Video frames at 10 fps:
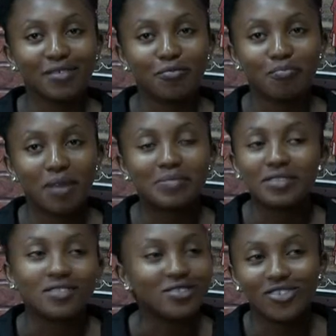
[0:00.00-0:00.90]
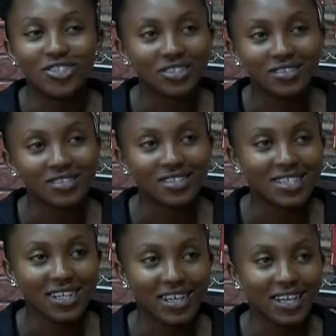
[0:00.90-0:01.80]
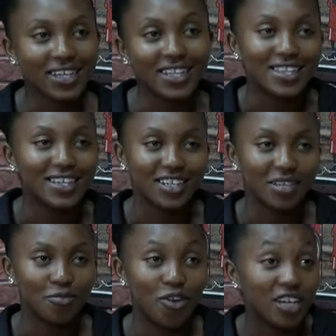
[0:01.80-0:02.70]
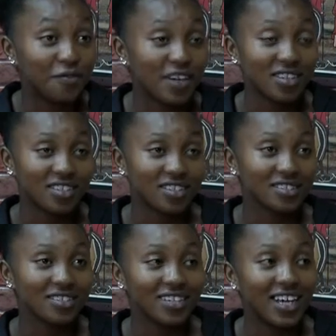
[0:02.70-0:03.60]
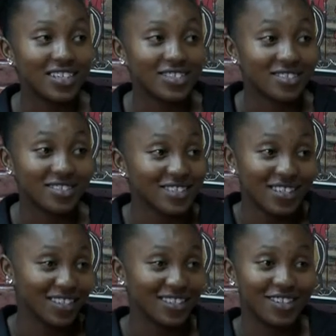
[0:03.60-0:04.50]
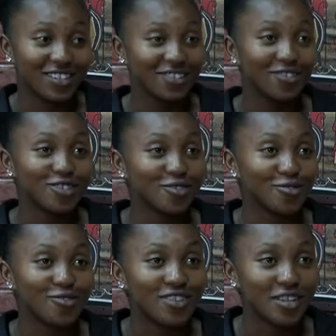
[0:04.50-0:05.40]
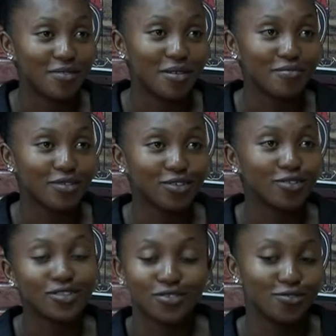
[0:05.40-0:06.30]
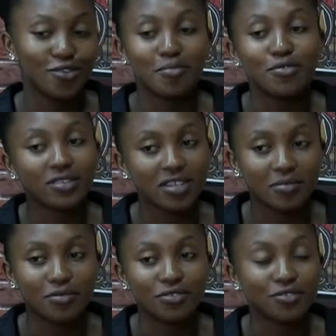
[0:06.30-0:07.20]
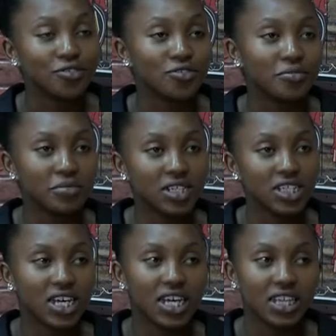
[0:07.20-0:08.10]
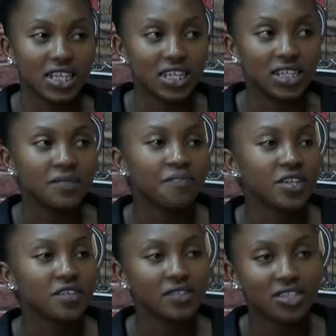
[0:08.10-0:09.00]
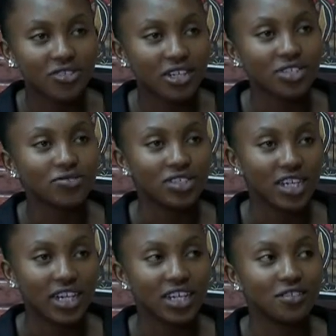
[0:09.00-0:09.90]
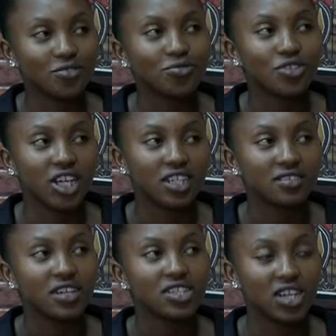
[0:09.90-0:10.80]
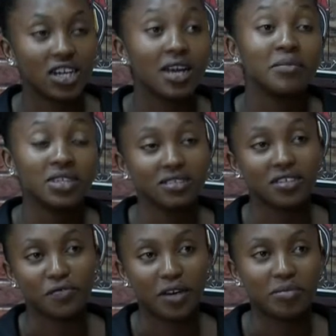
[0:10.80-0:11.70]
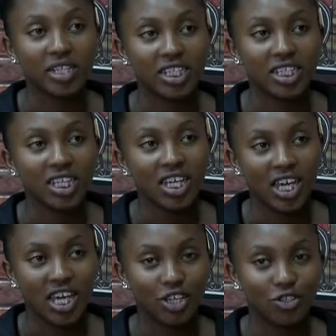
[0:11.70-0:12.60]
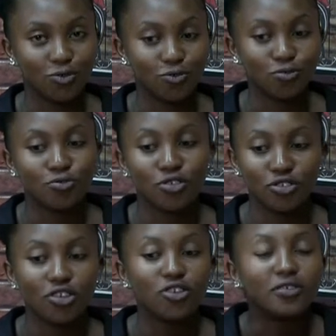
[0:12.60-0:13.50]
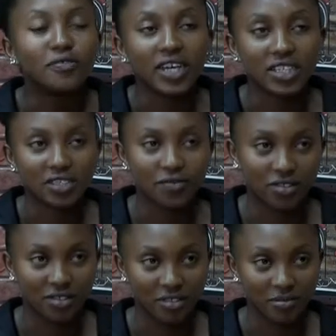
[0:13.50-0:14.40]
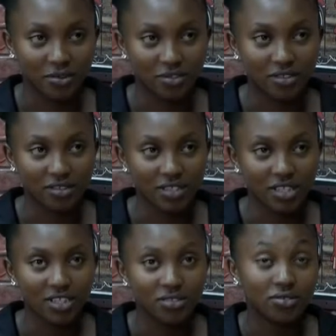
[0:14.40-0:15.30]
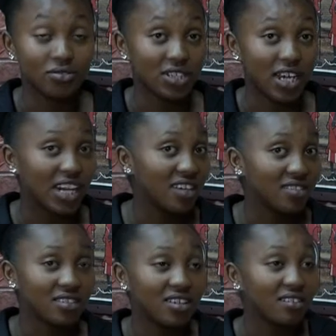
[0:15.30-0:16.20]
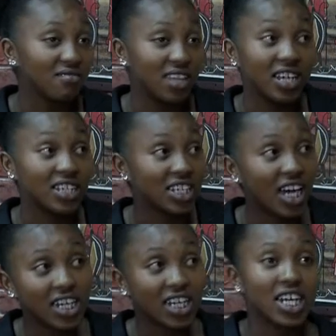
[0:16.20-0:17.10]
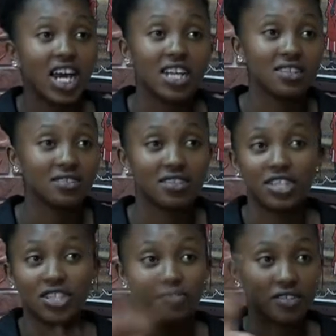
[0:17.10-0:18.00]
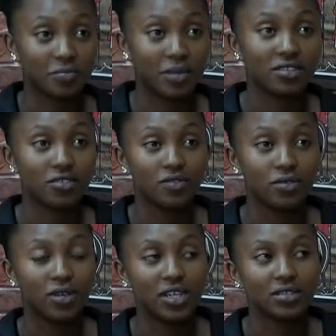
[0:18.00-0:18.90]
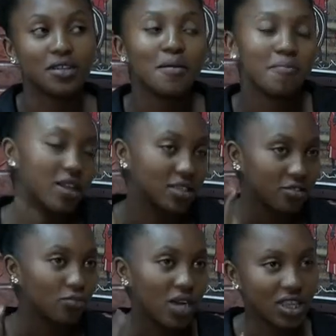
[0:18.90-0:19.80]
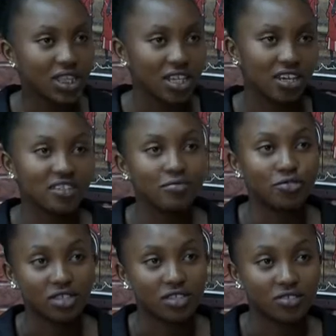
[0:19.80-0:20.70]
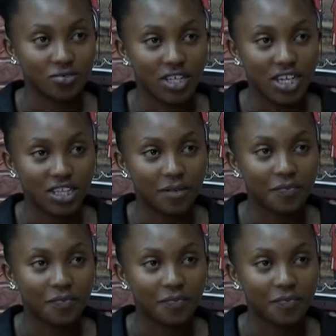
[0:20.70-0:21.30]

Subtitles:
MAPS is not just anything anymore. At first, I just got to know them, got to know about them on social media, and then eventually you realize you create such an amazing family, and you're all fighting for the same cause. You do realize they are in Canada, others are in different parts of the world, but this one thing has brought us together.